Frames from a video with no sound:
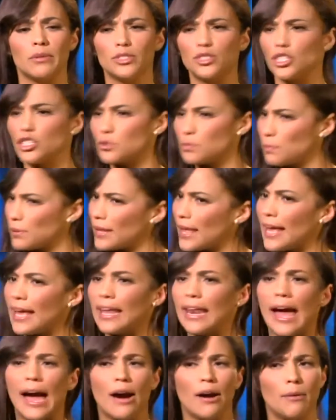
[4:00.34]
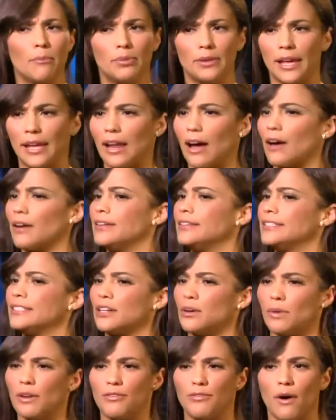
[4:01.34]
we would just play it out and play it out
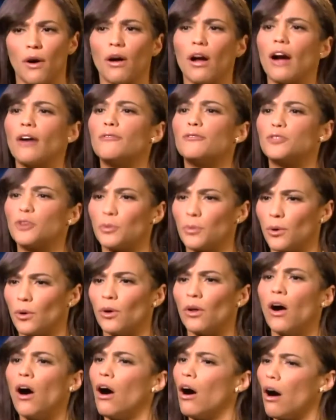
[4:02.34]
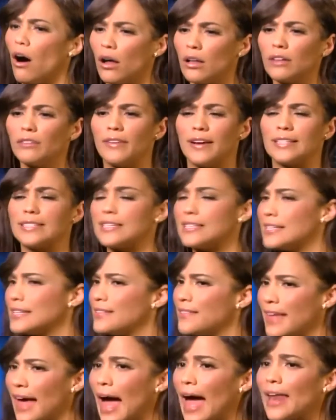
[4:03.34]
until we felt comfortable all of us and
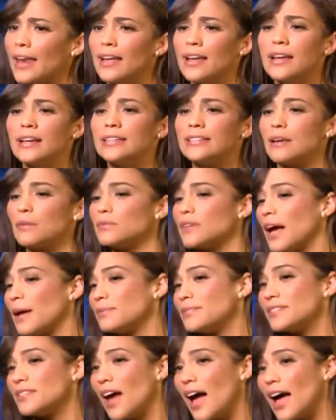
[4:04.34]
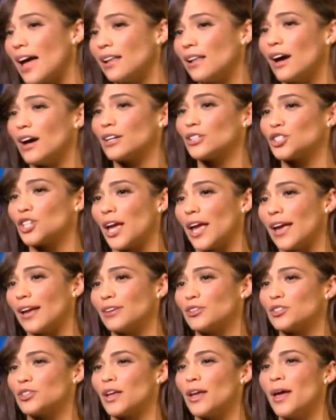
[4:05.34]
in that sometimes the dialogue
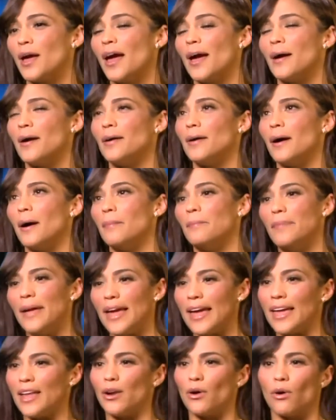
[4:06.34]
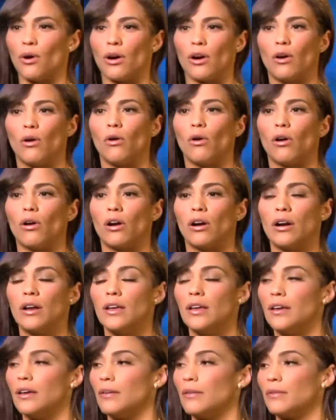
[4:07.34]
changed a bit or or
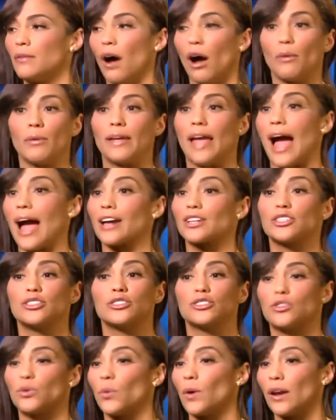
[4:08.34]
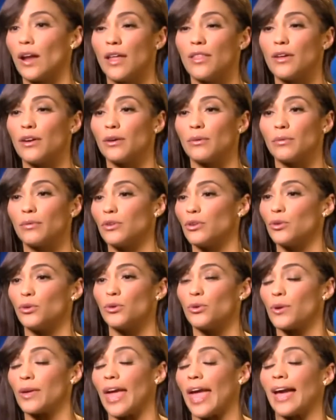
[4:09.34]
our reactions to one another. You,
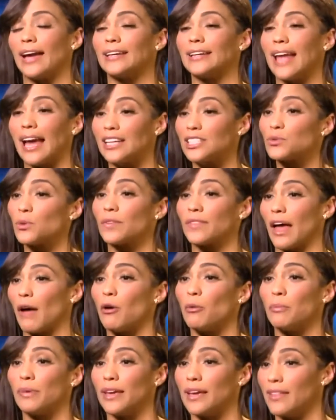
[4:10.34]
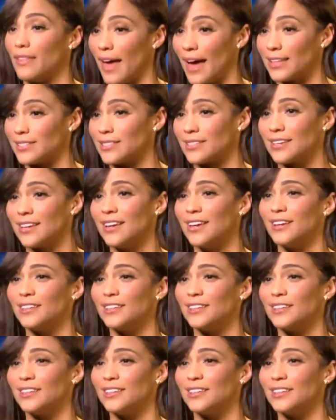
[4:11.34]
you, can't guess what that will be. And that's,